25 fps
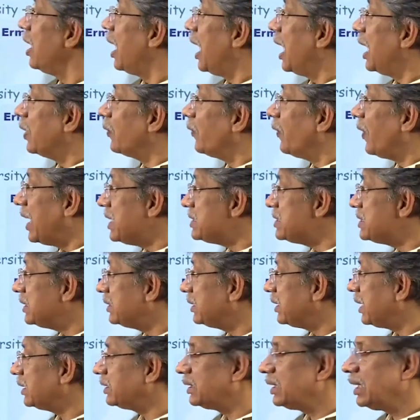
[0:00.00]
And why is it
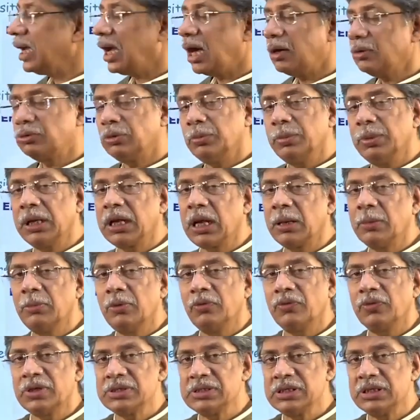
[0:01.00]
that they have to be
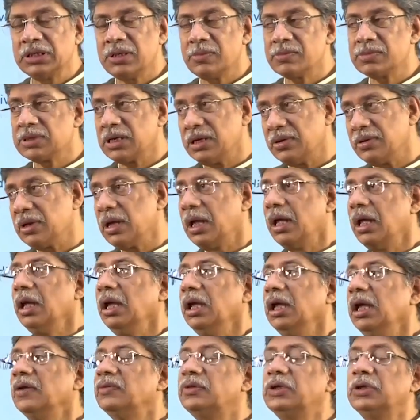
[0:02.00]
camouflaging themselves?
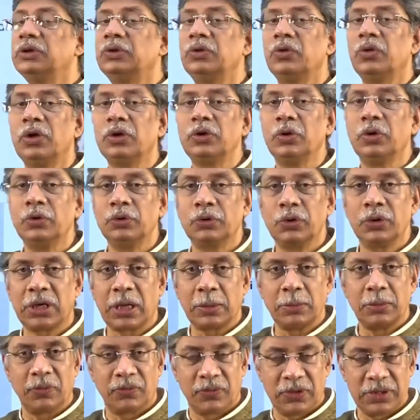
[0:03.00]
If they do not go on to
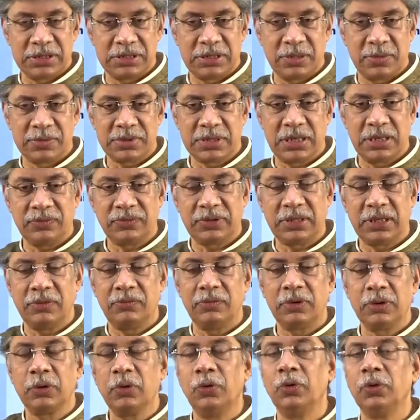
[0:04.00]
camouflage themselves, they
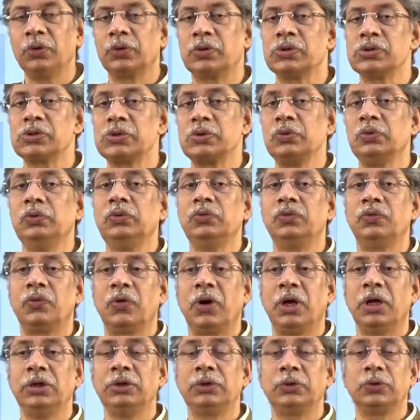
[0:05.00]
will go on to soon
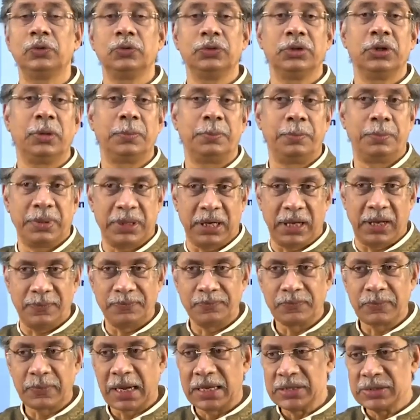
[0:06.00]
fall to the prey.
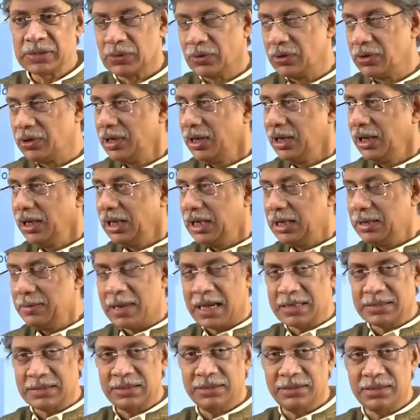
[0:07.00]
So
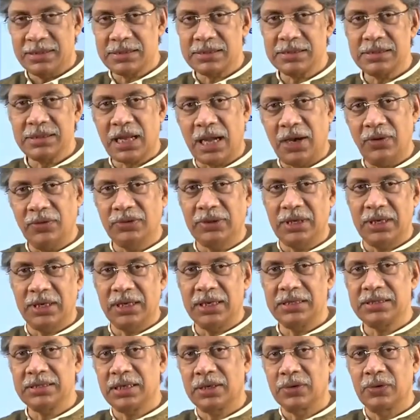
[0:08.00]
imagine, this is how the
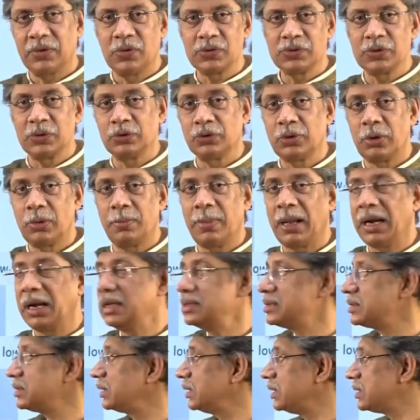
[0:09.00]
nature goes into
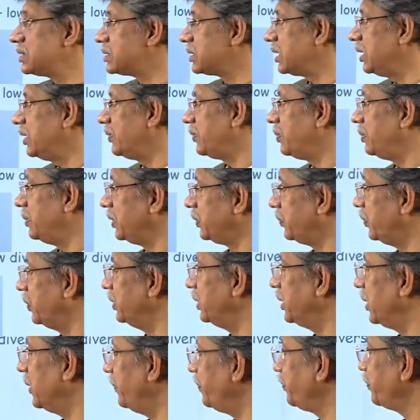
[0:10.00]
balancing itself
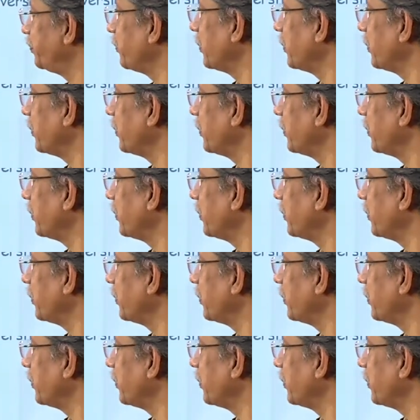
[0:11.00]
between them.